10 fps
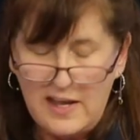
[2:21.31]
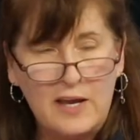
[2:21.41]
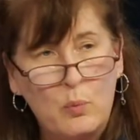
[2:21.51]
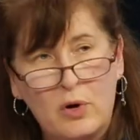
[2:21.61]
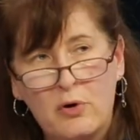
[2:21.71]

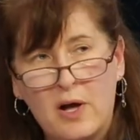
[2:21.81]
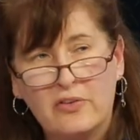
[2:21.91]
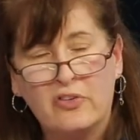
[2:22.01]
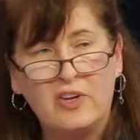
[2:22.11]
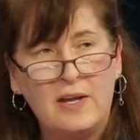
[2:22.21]
And we're
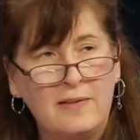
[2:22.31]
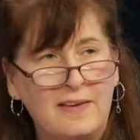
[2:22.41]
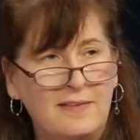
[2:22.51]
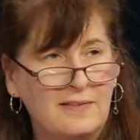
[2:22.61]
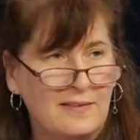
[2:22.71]
not seeing
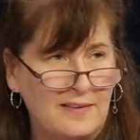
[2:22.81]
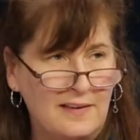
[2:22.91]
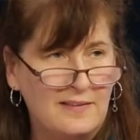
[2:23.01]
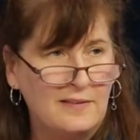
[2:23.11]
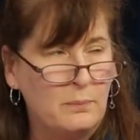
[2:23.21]
these
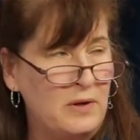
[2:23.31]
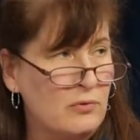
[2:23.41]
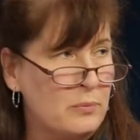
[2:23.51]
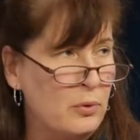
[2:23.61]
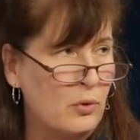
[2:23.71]
diseases be
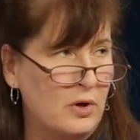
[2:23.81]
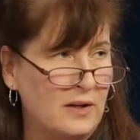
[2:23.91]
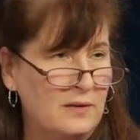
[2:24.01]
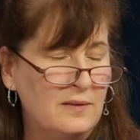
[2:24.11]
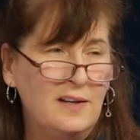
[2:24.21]

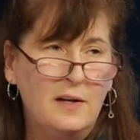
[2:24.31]
reported,